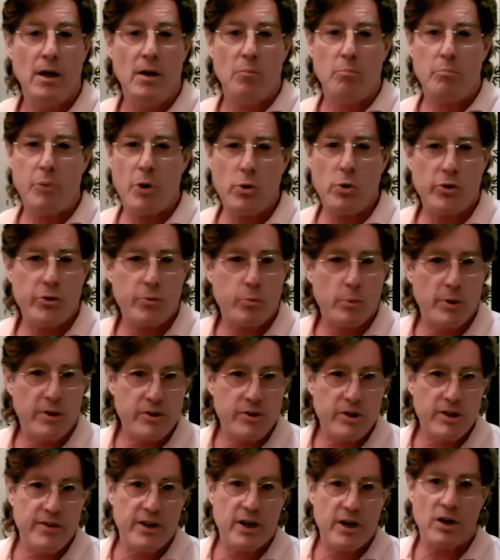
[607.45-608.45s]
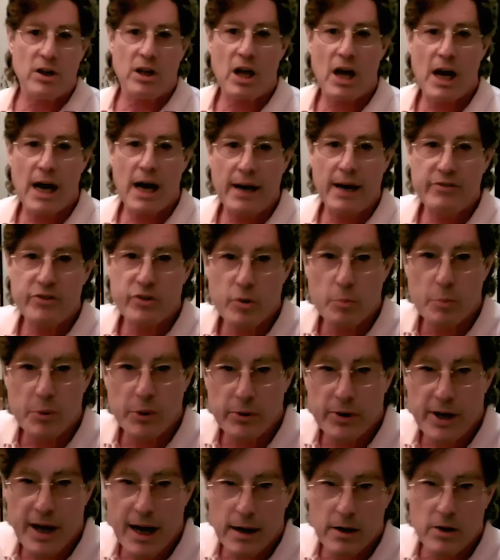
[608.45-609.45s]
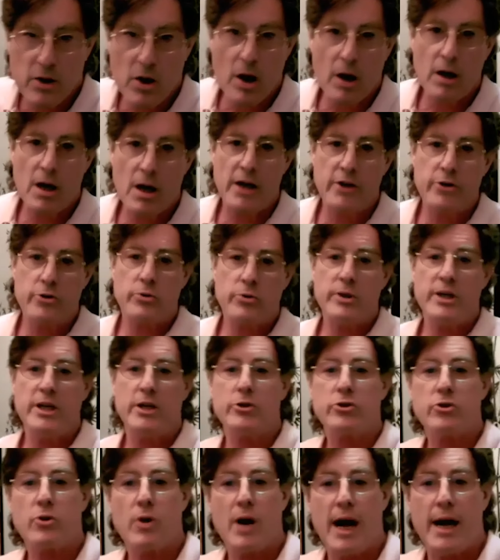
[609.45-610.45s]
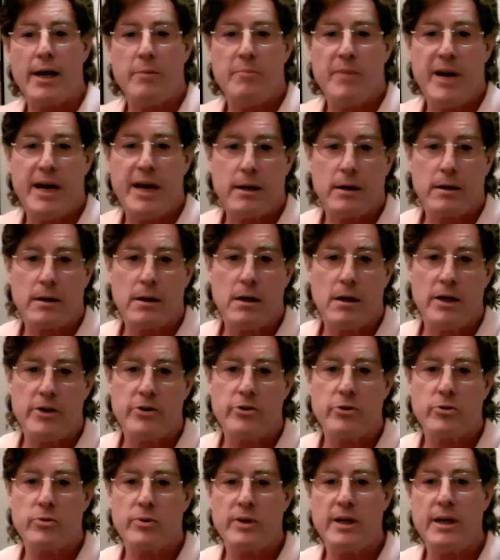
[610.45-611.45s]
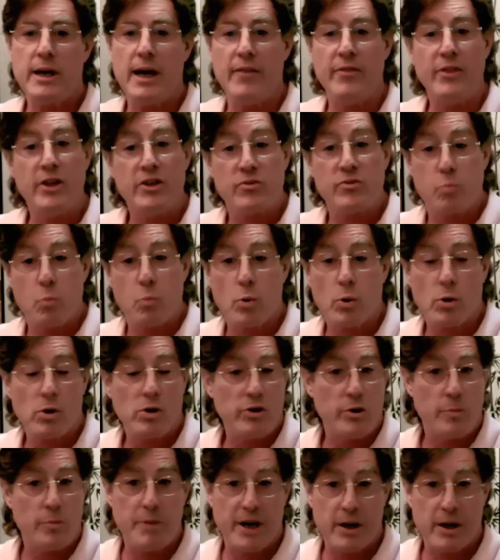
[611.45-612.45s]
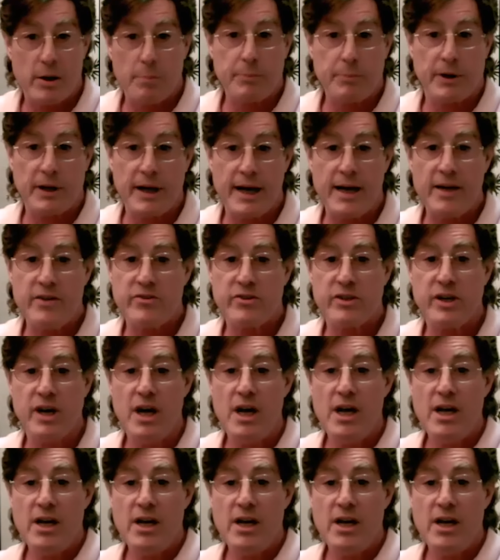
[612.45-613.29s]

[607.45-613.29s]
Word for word: both risking their lives to protect our country and try to make a country and this world a better place.